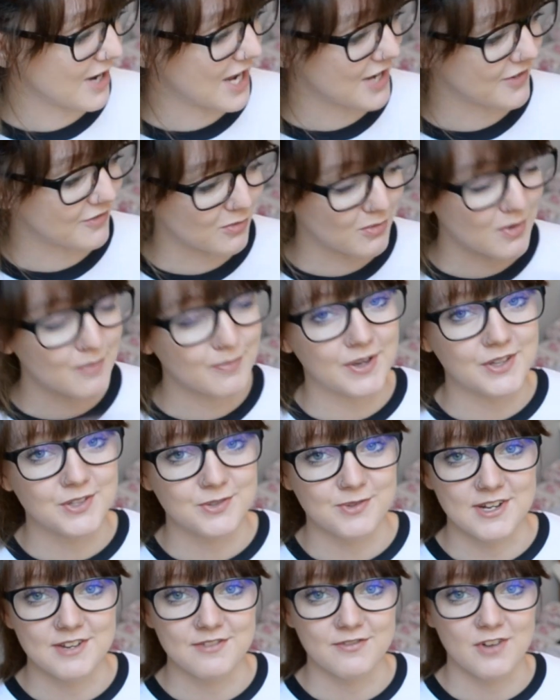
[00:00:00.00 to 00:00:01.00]
And for
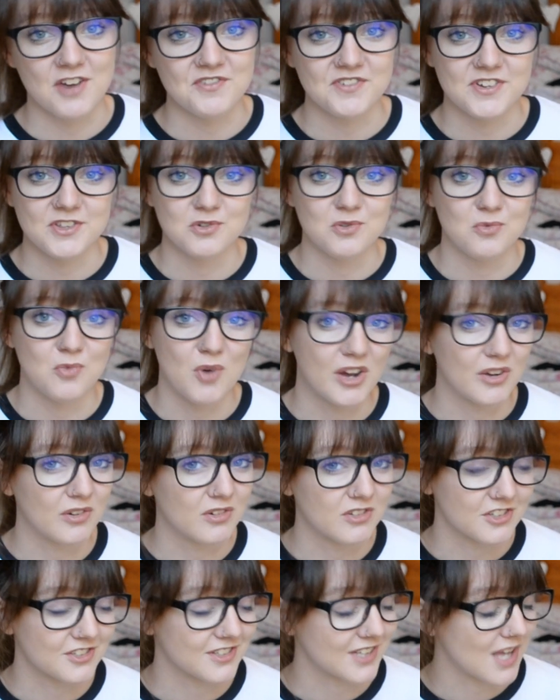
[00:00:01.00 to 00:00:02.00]
£1.25 I thought, why
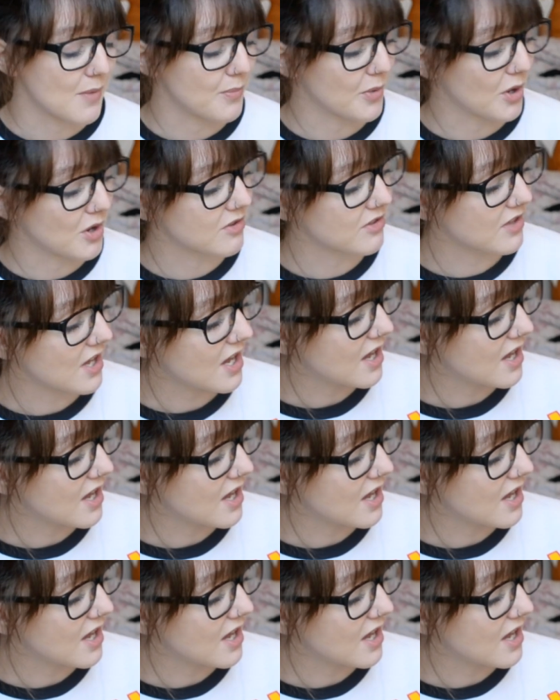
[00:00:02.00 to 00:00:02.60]
not just get both?